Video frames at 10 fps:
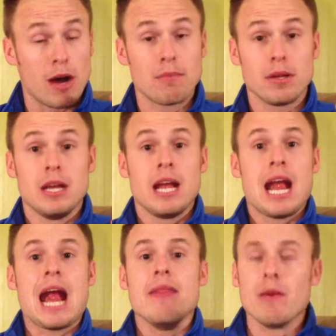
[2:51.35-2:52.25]
up
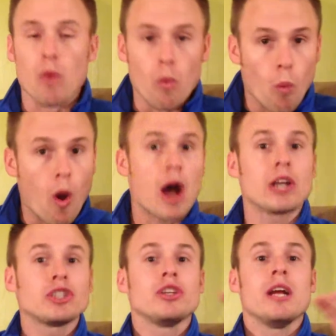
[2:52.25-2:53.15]
and they will
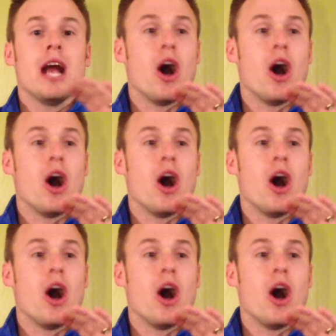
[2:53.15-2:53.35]
wash